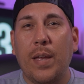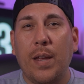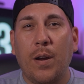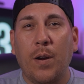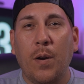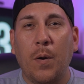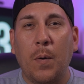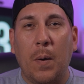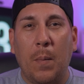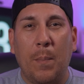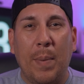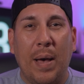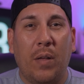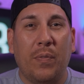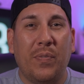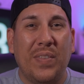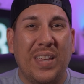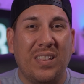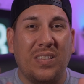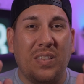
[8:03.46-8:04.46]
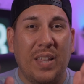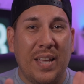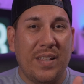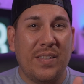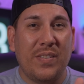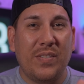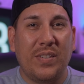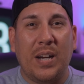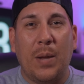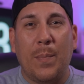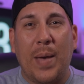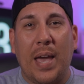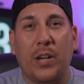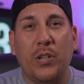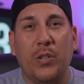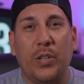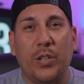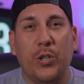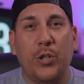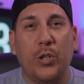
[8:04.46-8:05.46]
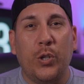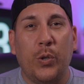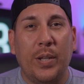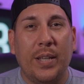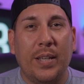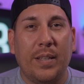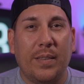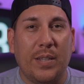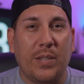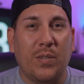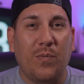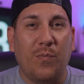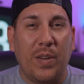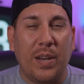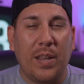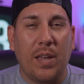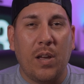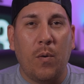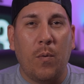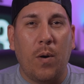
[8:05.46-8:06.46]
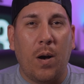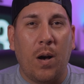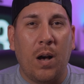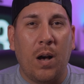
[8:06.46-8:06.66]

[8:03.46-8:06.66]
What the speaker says: great bokeh, but being able to add this on top